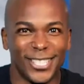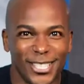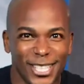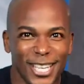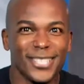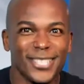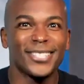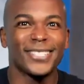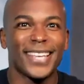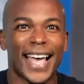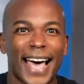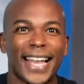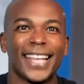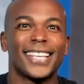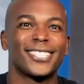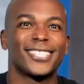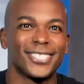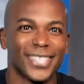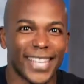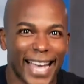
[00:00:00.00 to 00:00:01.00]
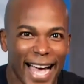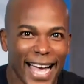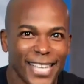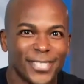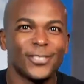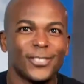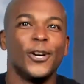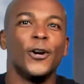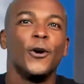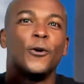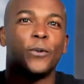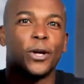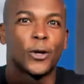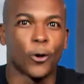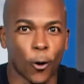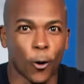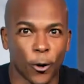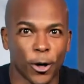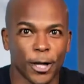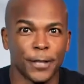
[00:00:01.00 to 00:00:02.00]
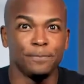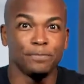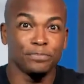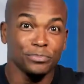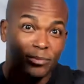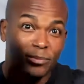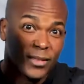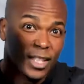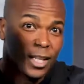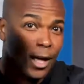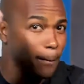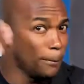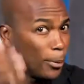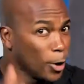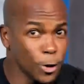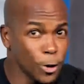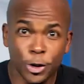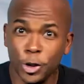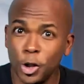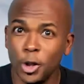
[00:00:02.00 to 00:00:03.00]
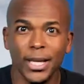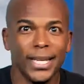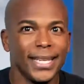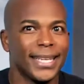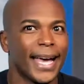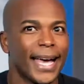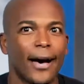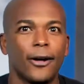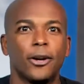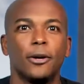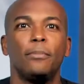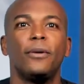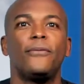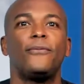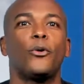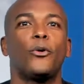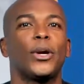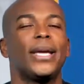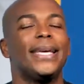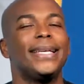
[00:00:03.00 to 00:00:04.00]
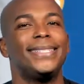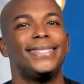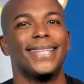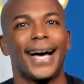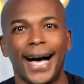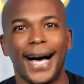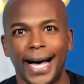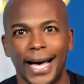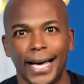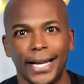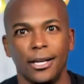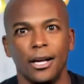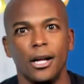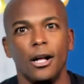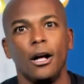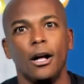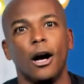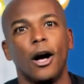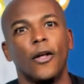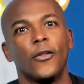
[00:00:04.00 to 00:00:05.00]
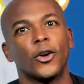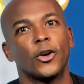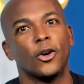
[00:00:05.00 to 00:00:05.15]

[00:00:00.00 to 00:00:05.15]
Jesus had his last recorded personal encounter before he died on the